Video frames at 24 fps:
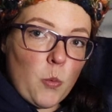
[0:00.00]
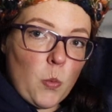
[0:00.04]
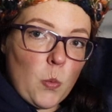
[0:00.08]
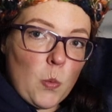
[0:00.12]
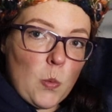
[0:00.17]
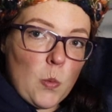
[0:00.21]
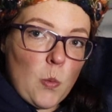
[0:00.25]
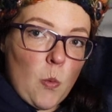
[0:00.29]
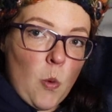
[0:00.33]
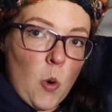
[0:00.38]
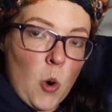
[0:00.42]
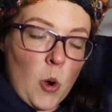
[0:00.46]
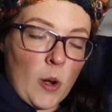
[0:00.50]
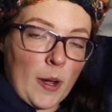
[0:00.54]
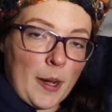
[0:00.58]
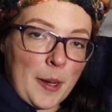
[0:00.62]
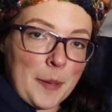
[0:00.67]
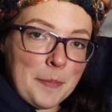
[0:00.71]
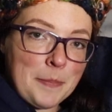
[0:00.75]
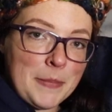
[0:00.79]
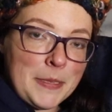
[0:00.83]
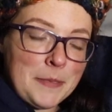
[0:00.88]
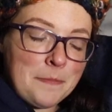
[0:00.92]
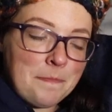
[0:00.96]

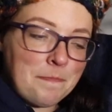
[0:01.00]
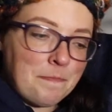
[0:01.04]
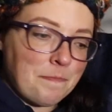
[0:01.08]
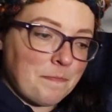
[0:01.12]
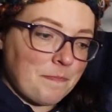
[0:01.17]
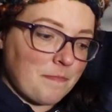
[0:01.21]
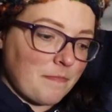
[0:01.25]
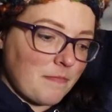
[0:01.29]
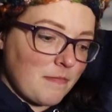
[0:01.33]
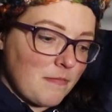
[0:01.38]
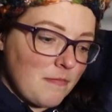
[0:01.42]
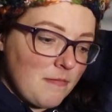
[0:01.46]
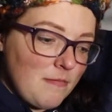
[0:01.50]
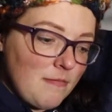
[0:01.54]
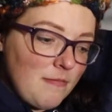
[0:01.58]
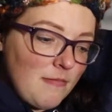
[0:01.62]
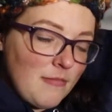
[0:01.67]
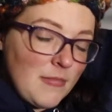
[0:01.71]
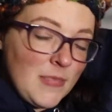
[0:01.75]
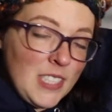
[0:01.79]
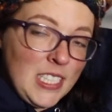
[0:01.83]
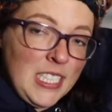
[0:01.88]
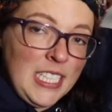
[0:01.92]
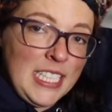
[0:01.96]
warm
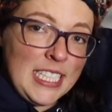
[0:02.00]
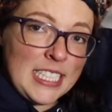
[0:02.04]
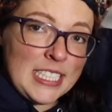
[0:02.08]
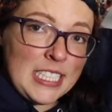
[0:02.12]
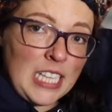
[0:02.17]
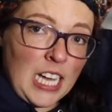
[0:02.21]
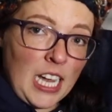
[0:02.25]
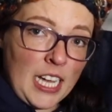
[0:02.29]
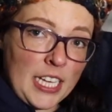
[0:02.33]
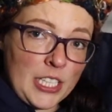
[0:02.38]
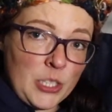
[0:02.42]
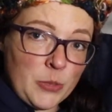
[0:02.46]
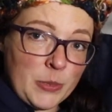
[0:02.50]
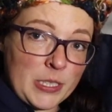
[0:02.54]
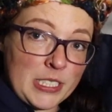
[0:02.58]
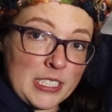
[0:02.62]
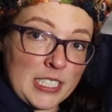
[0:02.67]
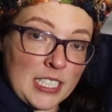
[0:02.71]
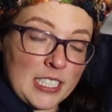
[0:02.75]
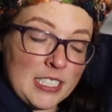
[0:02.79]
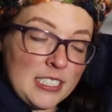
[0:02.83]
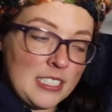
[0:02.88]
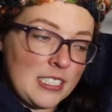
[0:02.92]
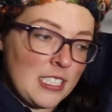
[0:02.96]
in the high
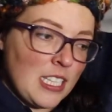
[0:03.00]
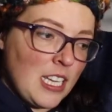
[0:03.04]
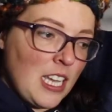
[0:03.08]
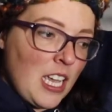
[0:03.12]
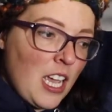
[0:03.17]
Uintas.